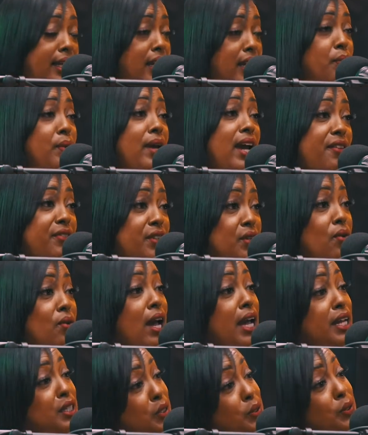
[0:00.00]
yeah, we have to
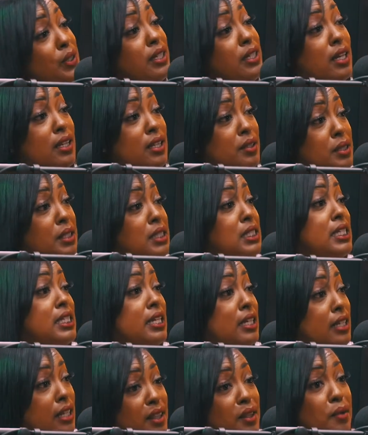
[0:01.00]
ride to another to see
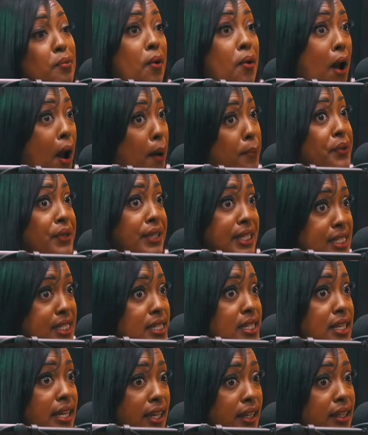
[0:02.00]
another property
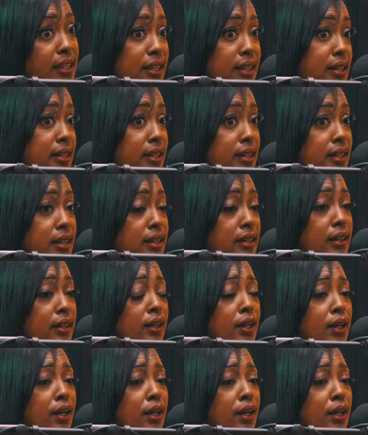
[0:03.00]
today, Kennedy.